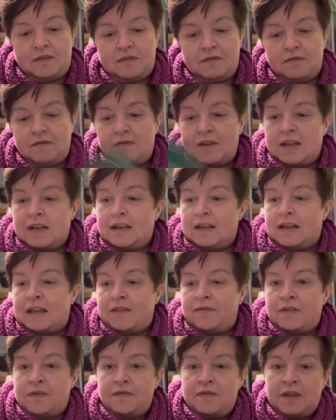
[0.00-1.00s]
Then
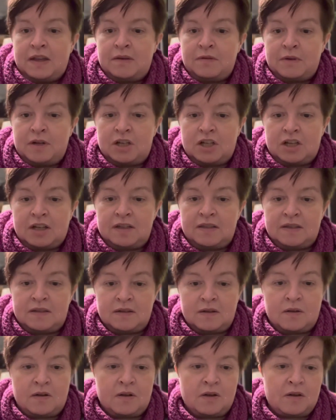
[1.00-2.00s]
another thing which I
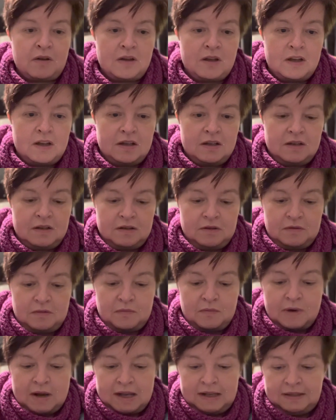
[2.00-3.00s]
saw
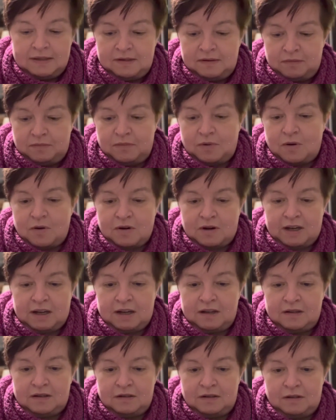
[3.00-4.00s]
whilst
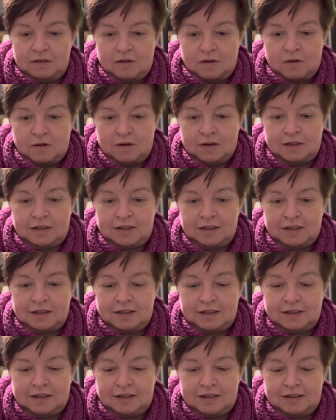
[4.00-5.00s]
walking along
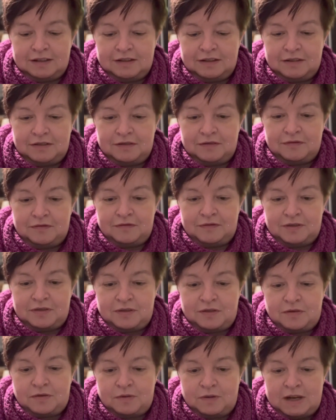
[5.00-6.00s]
the
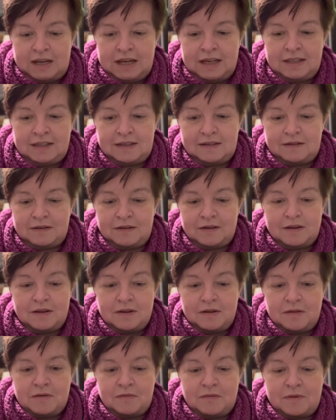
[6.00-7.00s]
streets
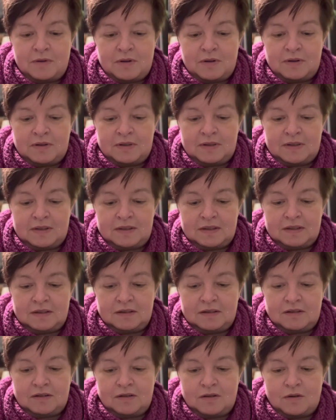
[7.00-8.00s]
was
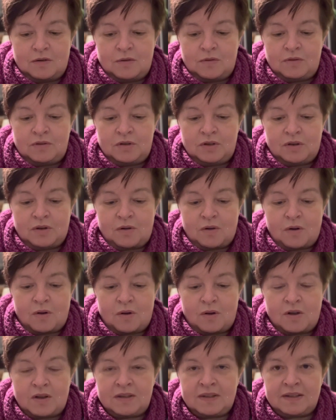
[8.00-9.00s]
old
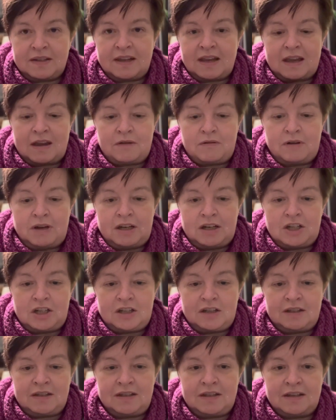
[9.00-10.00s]
horse
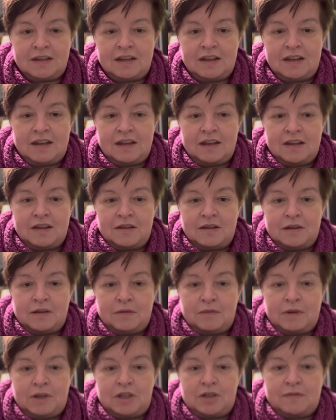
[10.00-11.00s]
carriages
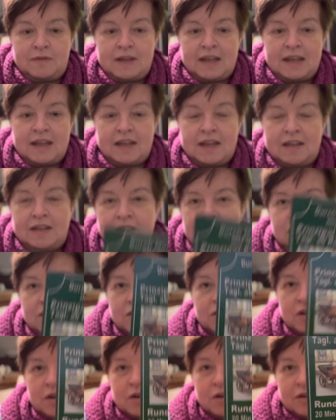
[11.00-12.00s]
which they had
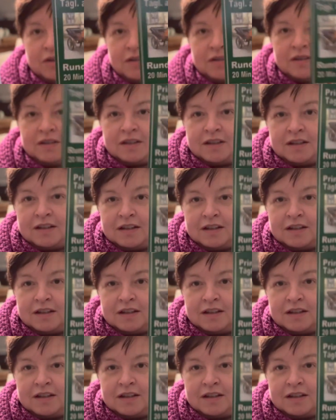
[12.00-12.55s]
turned